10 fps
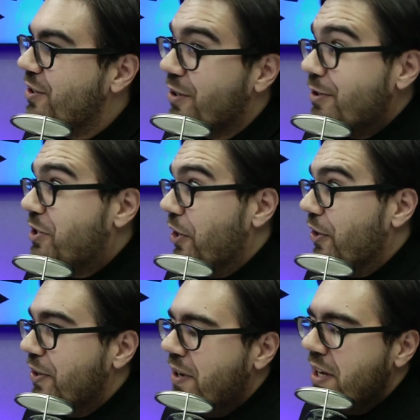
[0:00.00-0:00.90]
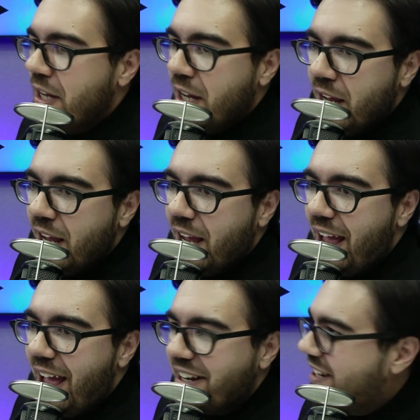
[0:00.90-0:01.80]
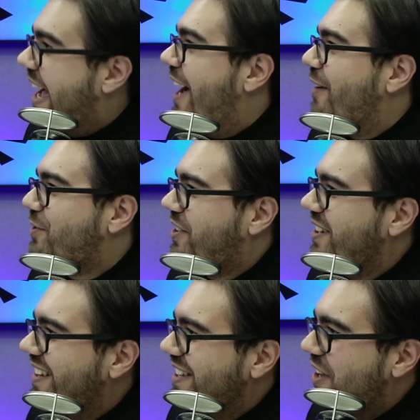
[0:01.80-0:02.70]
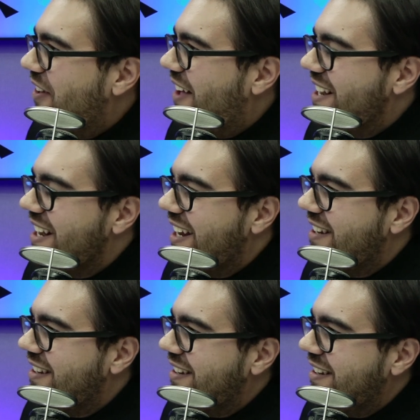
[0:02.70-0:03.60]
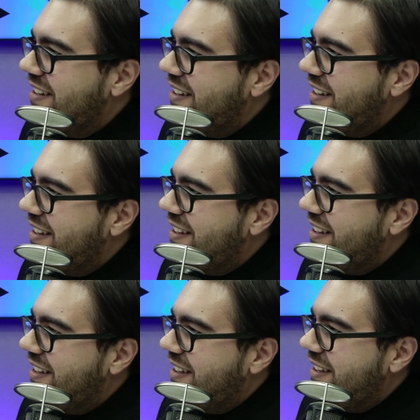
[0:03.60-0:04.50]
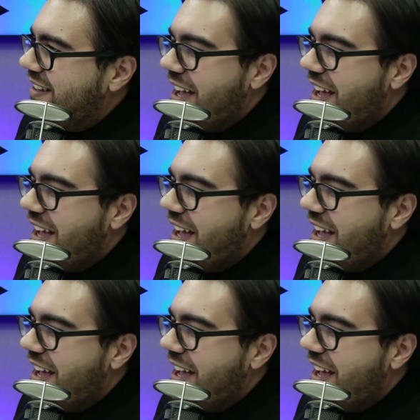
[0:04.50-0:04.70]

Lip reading: or two, and a couch. That's all I need. And